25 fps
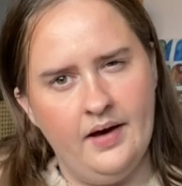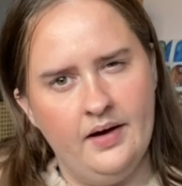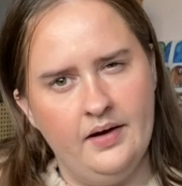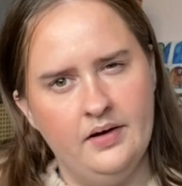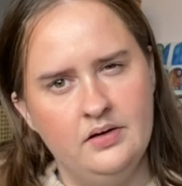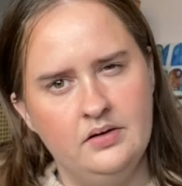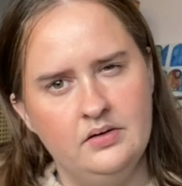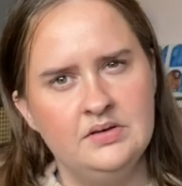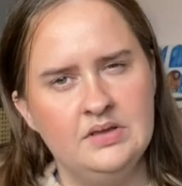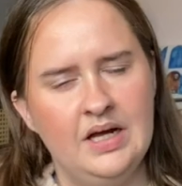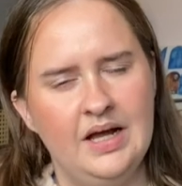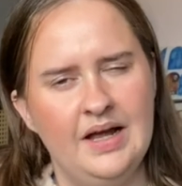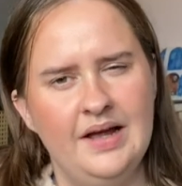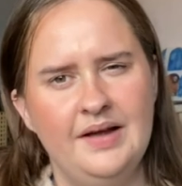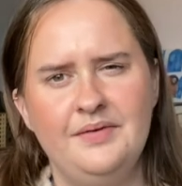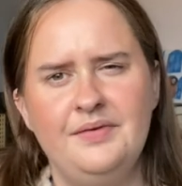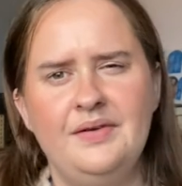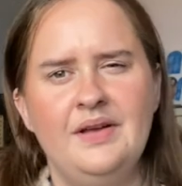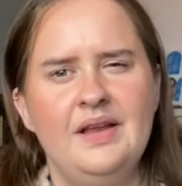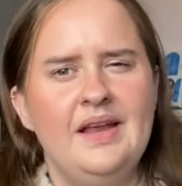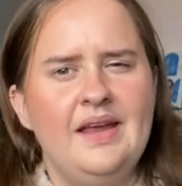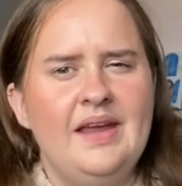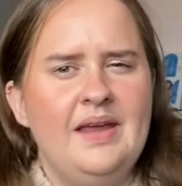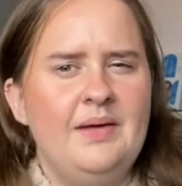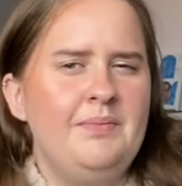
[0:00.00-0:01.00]
I
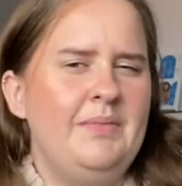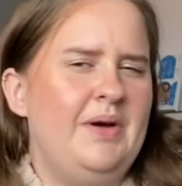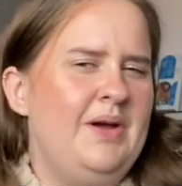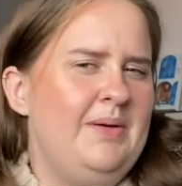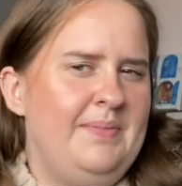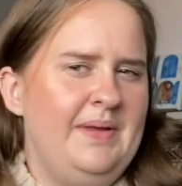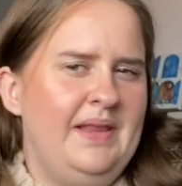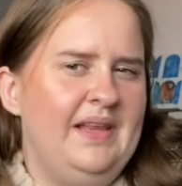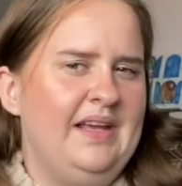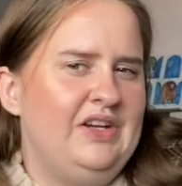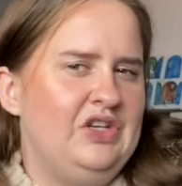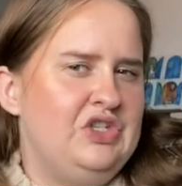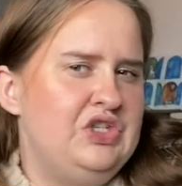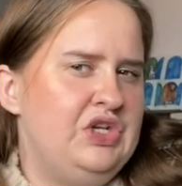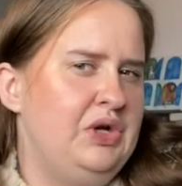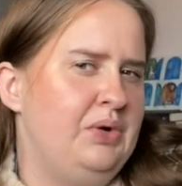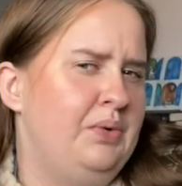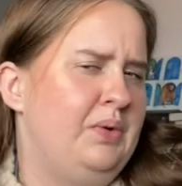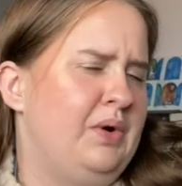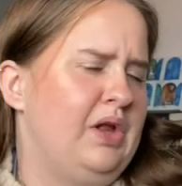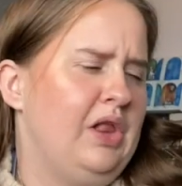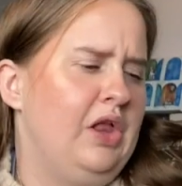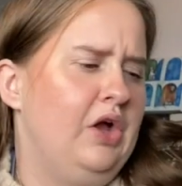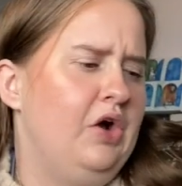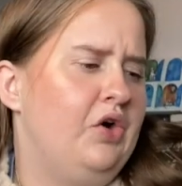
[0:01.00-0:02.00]
feel like it might have been like 2
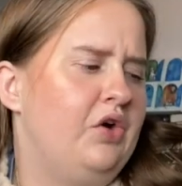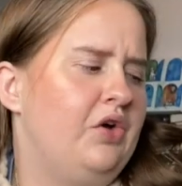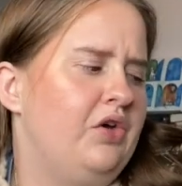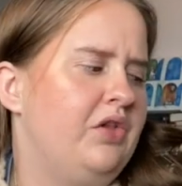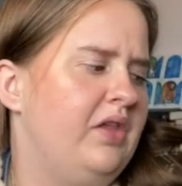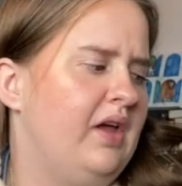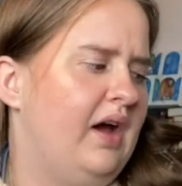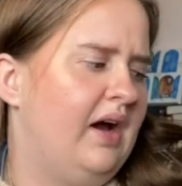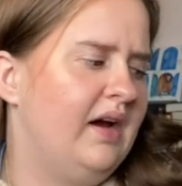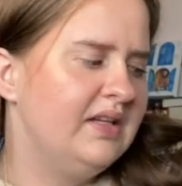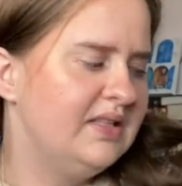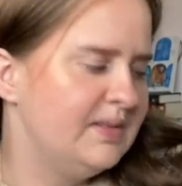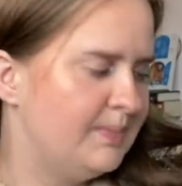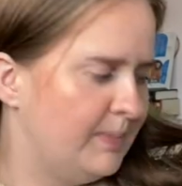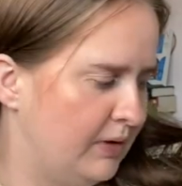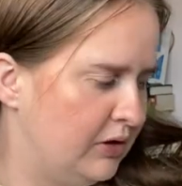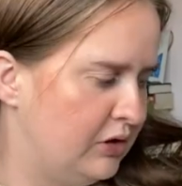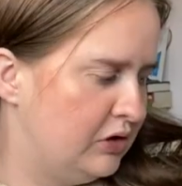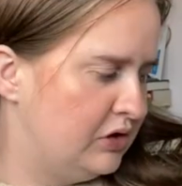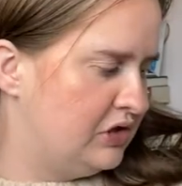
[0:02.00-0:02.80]
o'clock that I spoke